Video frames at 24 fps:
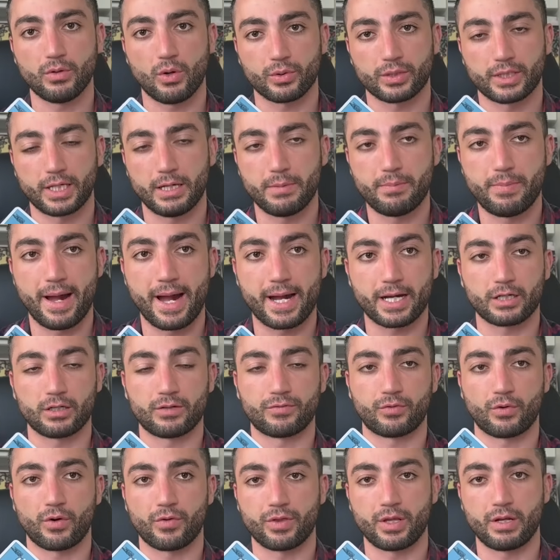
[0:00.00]
okay, back and
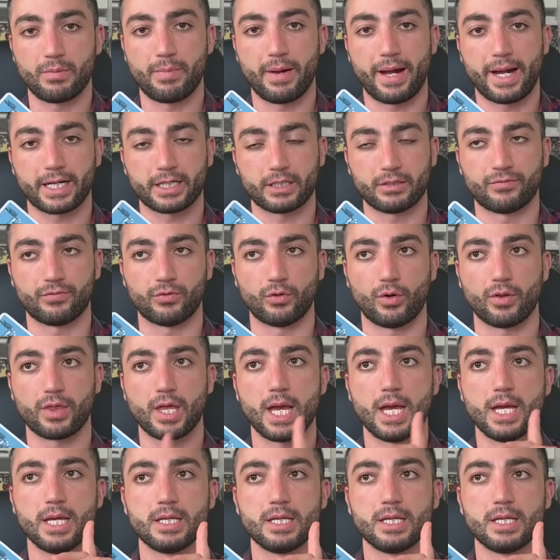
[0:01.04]
forth and back and forth.